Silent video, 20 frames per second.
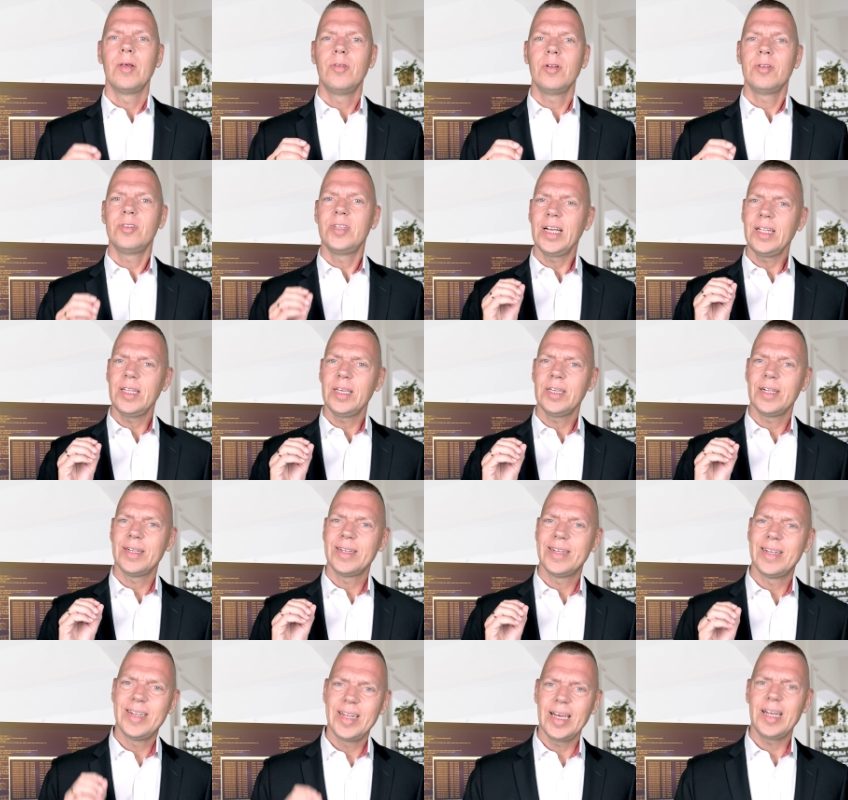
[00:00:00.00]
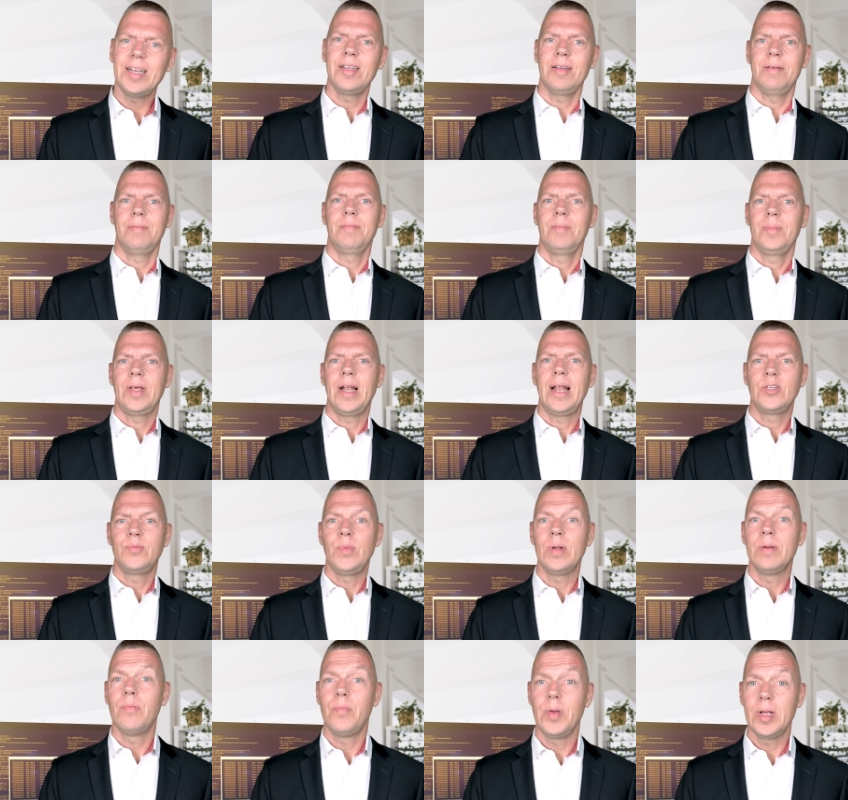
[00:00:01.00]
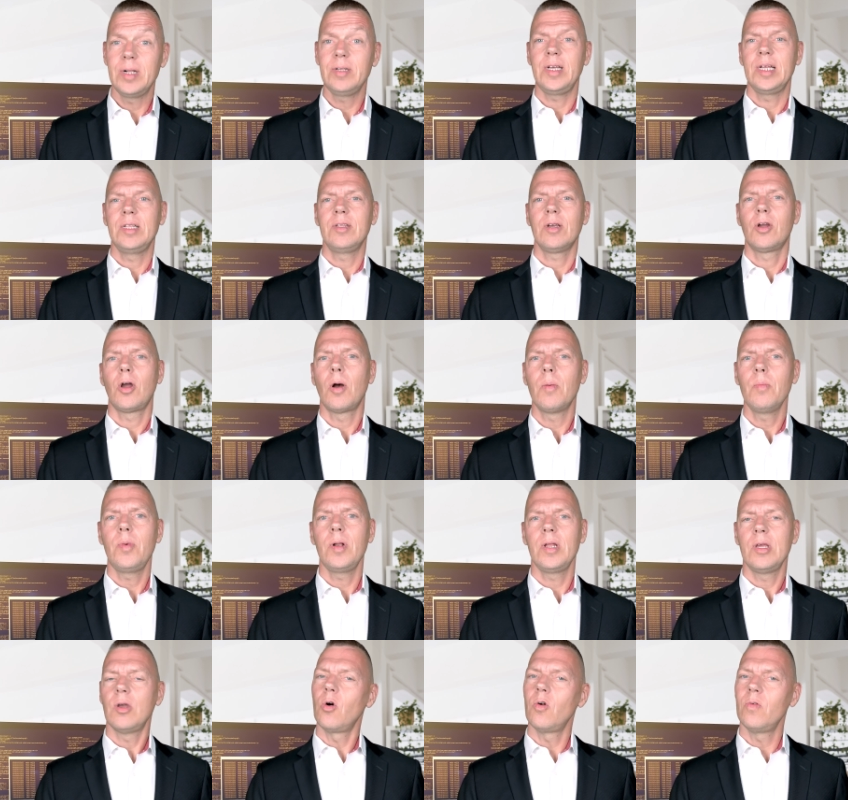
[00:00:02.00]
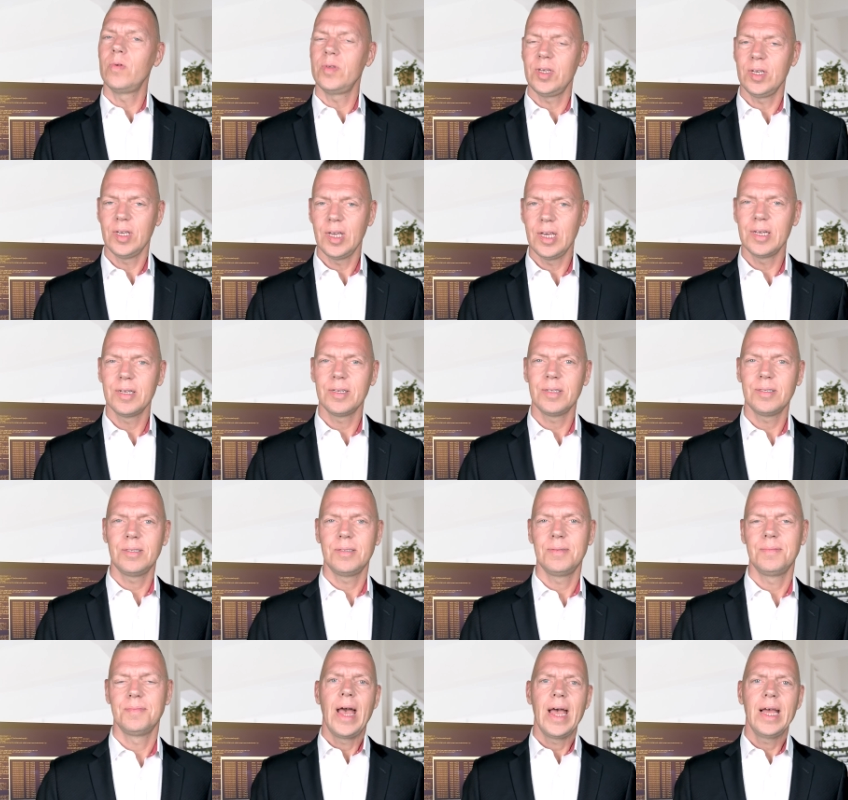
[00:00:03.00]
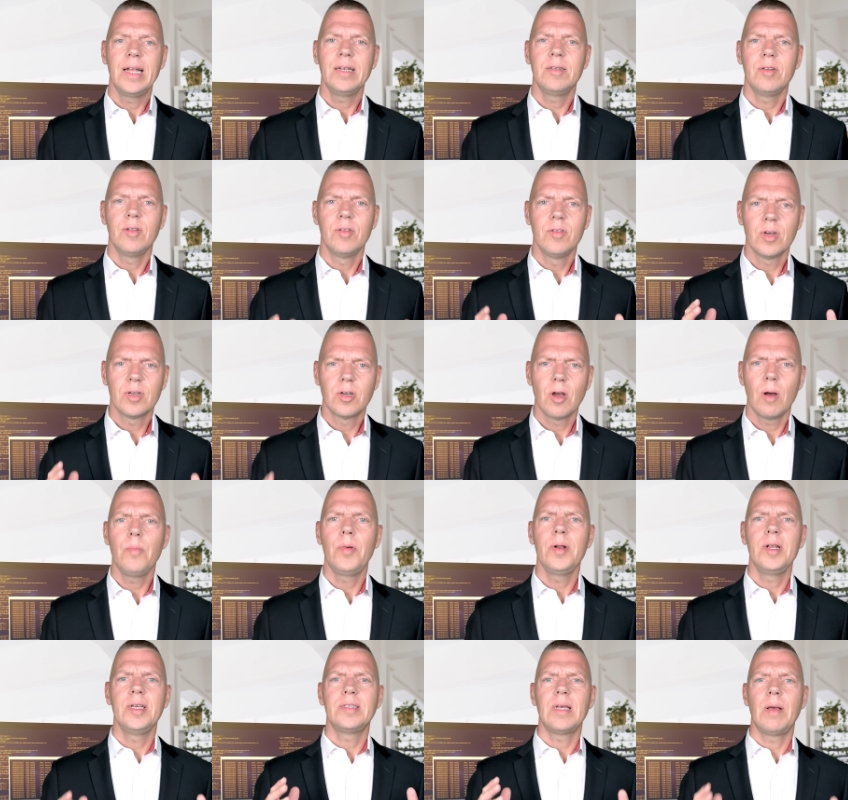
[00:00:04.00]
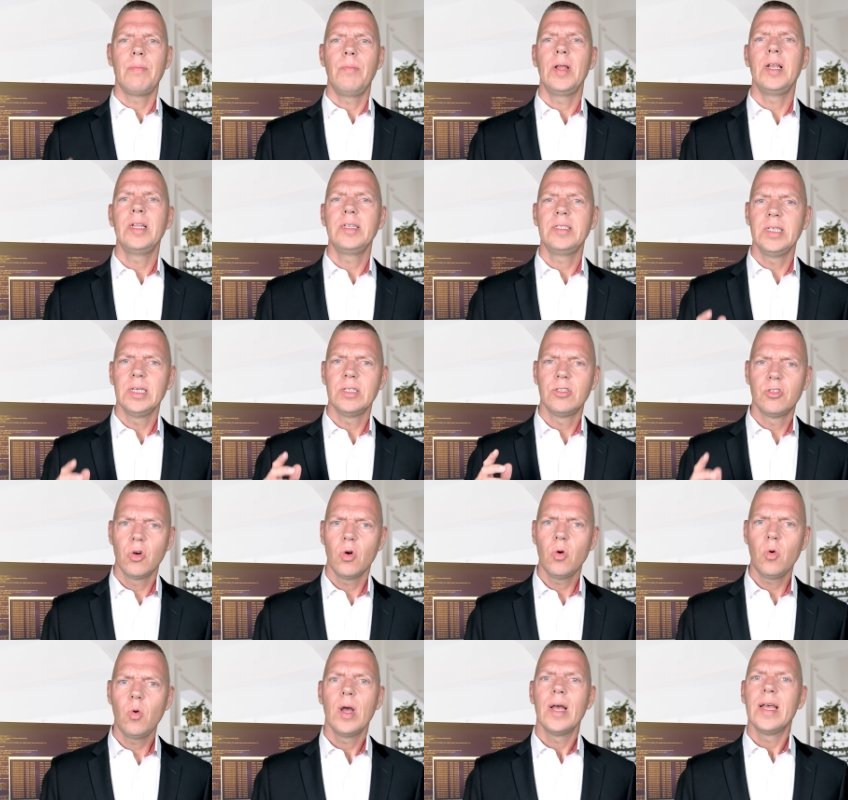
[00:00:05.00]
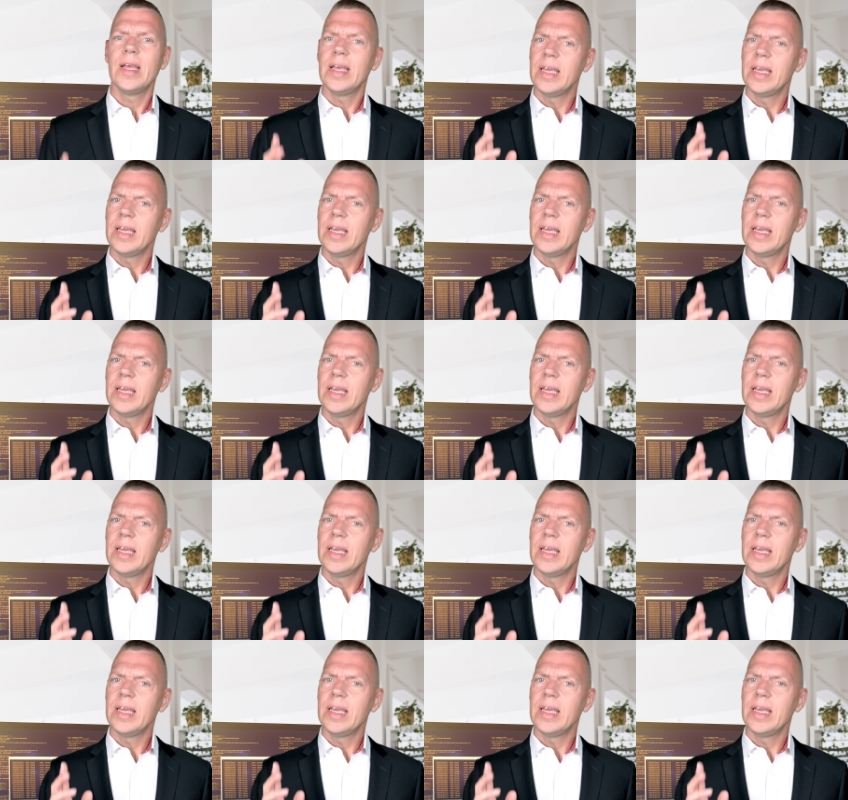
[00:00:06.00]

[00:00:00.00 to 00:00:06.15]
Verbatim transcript: the technical debt that has been built in the company over the years, and the company's ability to